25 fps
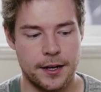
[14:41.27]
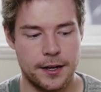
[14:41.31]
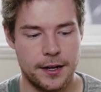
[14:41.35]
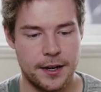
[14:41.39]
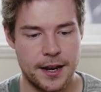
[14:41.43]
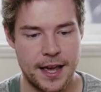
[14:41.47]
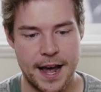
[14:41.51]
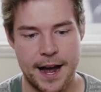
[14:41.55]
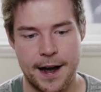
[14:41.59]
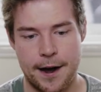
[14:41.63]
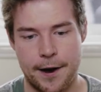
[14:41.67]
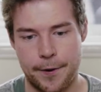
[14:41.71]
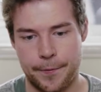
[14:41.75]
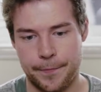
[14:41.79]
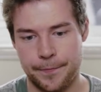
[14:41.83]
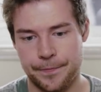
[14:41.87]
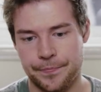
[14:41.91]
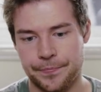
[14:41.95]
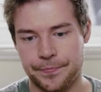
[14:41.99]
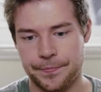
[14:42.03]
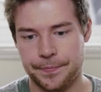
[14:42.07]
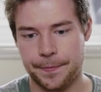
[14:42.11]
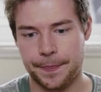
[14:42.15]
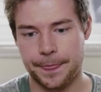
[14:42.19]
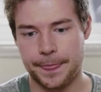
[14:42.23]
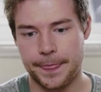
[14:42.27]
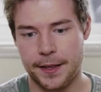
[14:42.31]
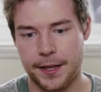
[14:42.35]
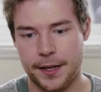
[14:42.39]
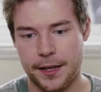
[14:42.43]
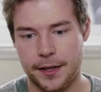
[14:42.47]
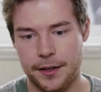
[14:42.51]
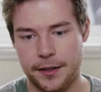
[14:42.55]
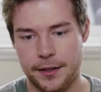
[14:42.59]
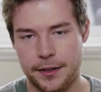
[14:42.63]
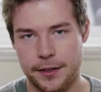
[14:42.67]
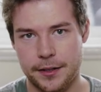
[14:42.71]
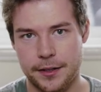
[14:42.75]
Now,
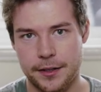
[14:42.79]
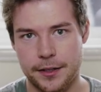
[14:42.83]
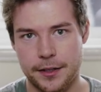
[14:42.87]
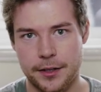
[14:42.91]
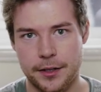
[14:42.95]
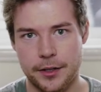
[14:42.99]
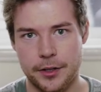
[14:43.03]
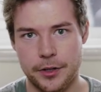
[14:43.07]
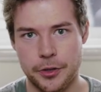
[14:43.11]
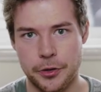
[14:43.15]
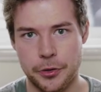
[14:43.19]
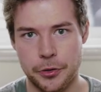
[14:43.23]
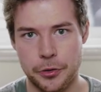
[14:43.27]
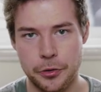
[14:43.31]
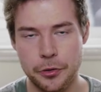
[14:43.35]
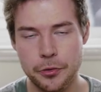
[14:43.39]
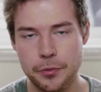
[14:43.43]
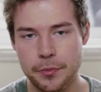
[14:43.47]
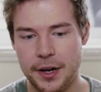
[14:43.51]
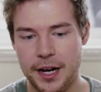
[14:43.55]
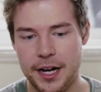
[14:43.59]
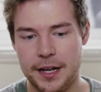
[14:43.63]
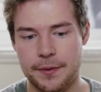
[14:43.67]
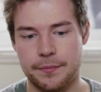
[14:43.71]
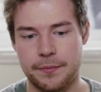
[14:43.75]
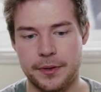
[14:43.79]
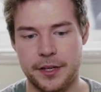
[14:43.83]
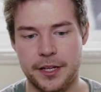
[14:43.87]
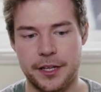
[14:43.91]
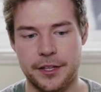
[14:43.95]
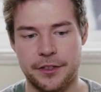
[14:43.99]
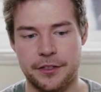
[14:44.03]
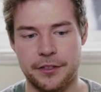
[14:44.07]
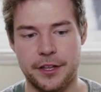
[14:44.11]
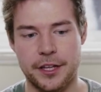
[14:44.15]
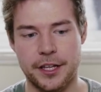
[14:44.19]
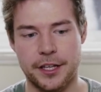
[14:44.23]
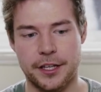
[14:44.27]
you might
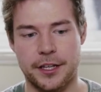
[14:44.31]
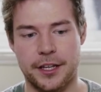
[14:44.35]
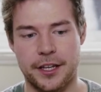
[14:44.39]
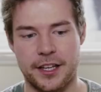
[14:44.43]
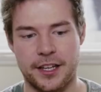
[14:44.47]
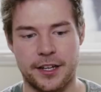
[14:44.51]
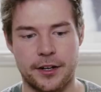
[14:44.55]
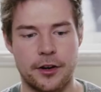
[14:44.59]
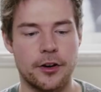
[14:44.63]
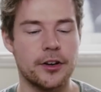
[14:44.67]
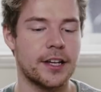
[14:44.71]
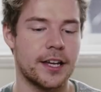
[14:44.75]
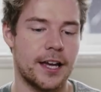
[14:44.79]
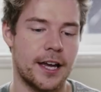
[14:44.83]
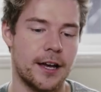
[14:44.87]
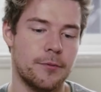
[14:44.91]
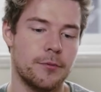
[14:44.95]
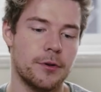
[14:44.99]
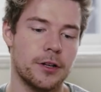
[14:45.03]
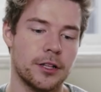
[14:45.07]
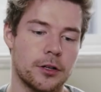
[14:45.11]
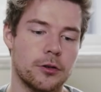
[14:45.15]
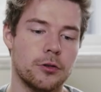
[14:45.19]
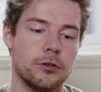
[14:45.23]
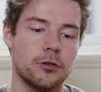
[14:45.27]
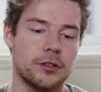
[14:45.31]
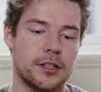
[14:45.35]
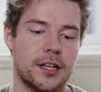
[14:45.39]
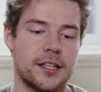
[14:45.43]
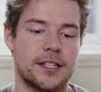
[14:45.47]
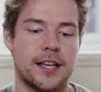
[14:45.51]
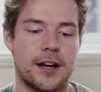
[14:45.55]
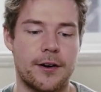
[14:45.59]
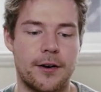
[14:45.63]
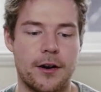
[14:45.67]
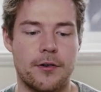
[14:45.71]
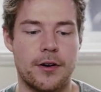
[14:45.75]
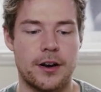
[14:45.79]
be thinking, okay, well, cool,
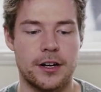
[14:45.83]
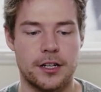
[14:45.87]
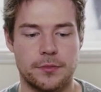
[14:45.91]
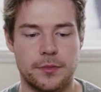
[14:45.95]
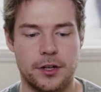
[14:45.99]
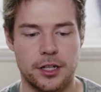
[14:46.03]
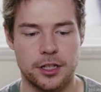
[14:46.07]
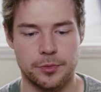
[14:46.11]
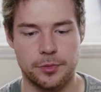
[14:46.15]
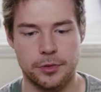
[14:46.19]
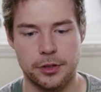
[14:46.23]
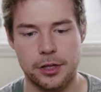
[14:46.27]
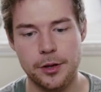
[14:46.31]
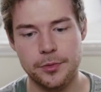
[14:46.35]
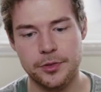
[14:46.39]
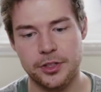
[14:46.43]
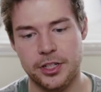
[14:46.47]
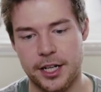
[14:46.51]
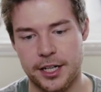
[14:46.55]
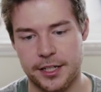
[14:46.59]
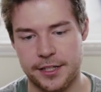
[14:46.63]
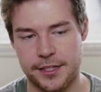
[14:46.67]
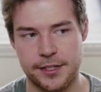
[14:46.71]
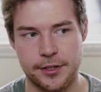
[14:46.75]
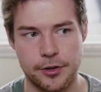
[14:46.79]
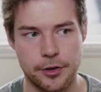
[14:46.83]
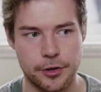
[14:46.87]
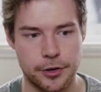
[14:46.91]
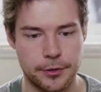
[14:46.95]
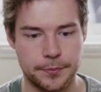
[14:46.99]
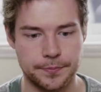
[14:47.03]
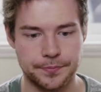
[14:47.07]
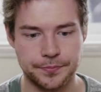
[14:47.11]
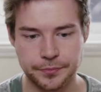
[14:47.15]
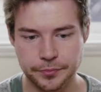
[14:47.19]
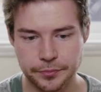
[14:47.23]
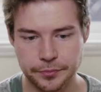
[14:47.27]
that's how I render multiple objects. So